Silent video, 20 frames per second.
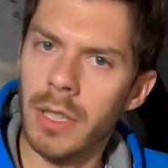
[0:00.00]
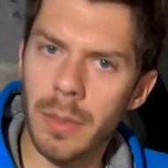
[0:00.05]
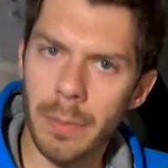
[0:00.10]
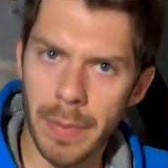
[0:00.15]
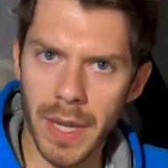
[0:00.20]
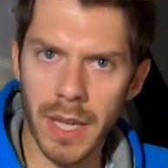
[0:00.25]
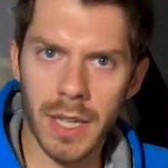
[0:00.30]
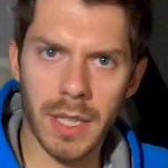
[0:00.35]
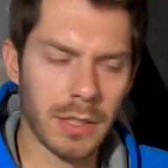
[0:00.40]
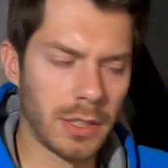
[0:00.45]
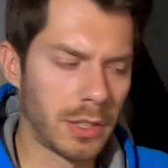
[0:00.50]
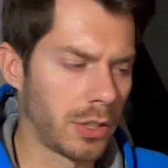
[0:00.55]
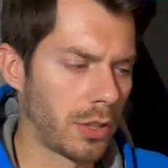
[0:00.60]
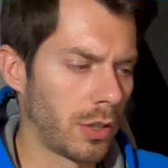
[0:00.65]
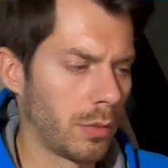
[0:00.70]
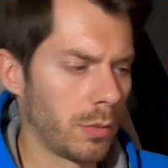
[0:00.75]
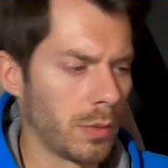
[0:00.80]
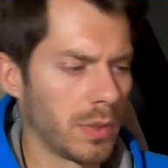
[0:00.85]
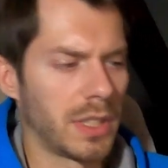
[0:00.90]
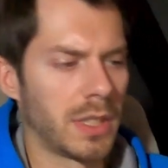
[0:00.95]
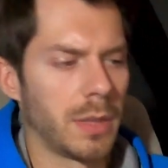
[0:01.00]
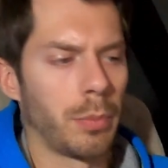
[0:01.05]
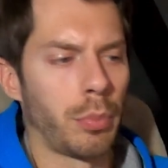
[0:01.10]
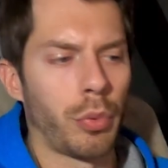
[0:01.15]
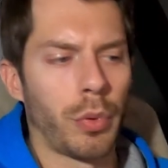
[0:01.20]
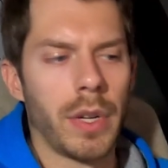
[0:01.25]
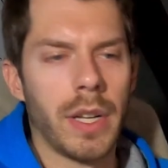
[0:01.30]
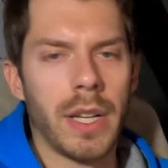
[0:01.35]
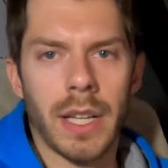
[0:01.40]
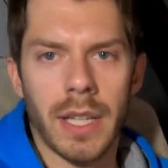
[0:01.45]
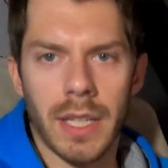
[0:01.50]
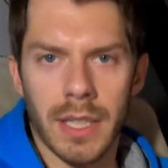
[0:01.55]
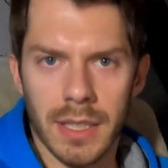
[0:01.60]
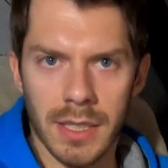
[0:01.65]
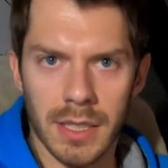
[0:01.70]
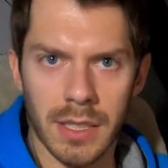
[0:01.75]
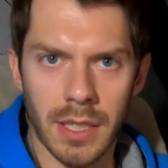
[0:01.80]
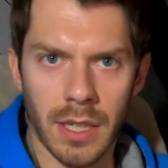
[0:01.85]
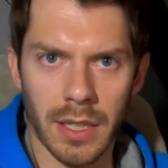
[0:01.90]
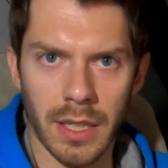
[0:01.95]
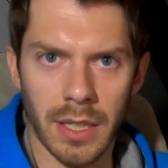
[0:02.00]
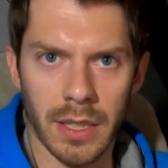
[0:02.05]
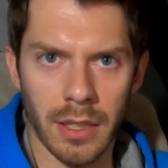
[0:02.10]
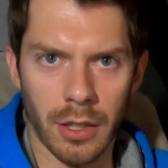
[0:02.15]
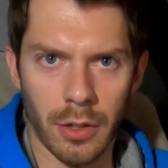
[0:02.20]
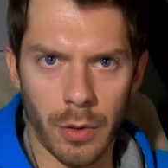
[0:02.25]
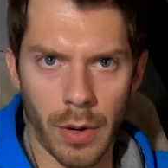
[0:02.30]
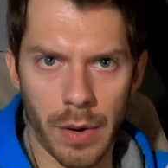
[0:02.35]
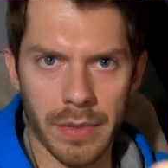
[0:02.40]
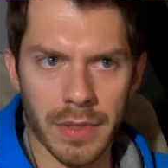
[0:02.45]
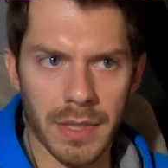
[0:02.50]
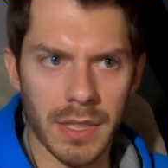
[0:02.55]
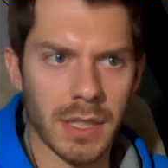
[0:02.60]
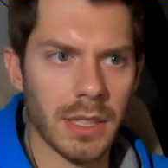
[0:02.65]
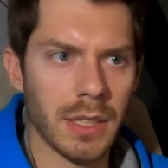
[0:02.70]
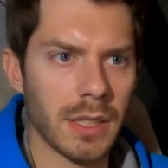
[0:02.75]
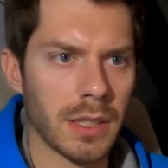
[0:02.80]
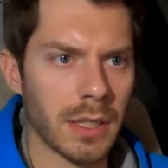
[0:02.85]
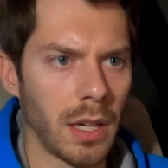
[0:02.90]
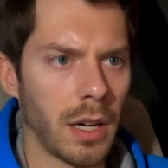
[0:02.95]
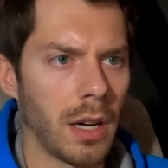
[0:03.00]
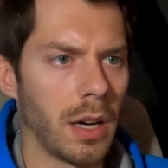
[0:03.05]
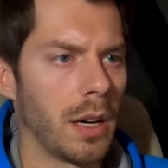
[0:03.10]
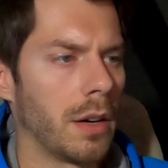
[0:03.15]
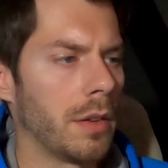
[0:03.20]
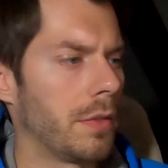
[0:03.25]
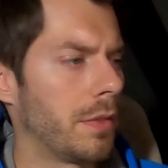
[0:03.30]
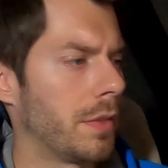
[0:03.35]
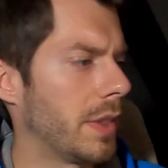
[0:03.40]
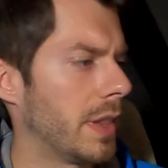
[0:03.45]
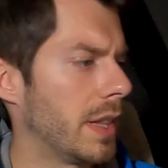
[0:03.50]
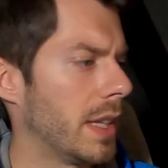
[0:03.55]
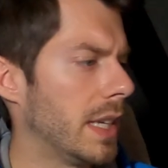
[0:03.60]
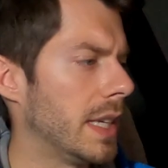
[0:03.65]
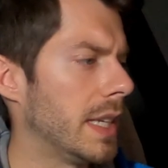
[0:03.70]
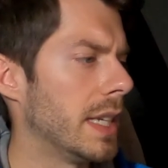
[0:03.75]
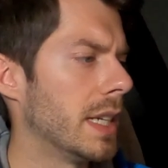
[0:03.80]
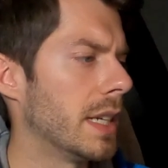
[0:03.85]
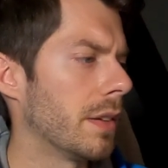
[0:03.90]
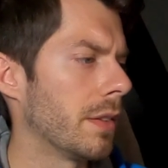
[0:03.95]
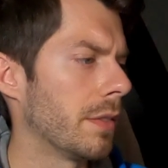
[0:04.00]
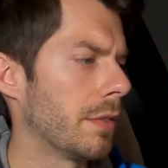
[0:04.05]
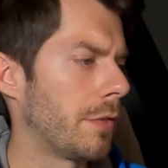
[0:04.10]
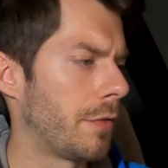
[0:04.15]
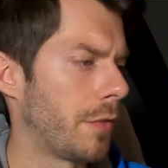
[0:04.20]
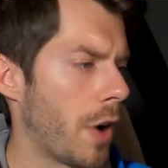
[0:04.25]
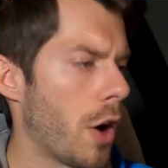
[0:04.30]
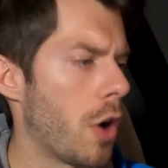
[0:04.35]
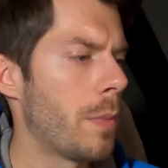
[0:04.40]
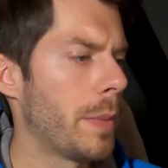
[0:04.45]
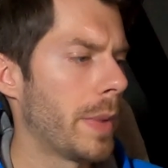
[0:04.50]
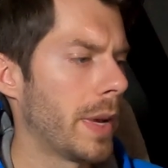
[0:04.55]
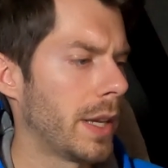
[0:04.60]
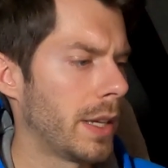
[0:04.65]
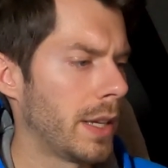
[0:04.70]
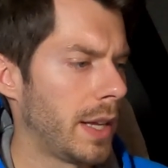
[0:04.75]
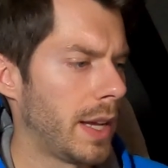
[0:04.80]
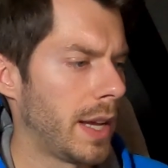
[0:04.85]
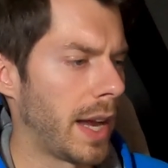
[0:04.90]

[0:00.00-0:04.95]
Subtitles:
the big concern was debris getting stuck in the crevices of the foam.